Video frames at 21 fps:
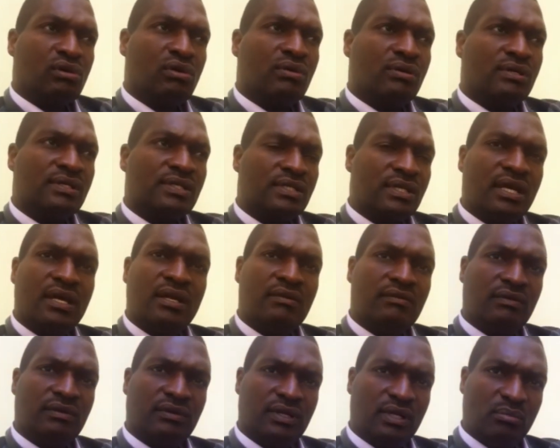concern
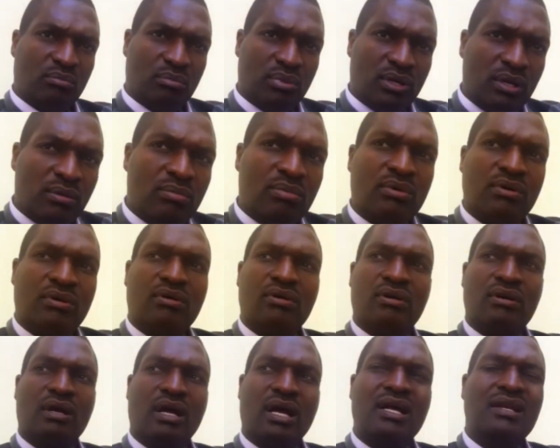for the people,
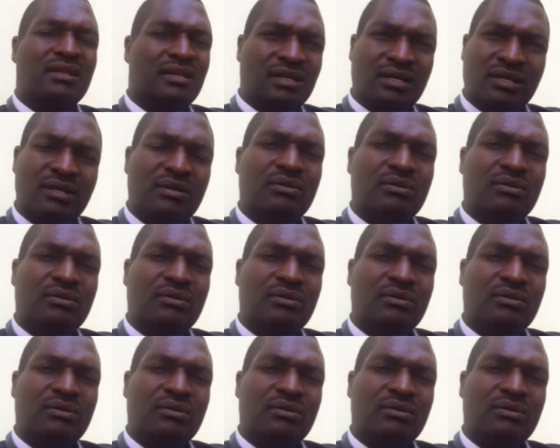I think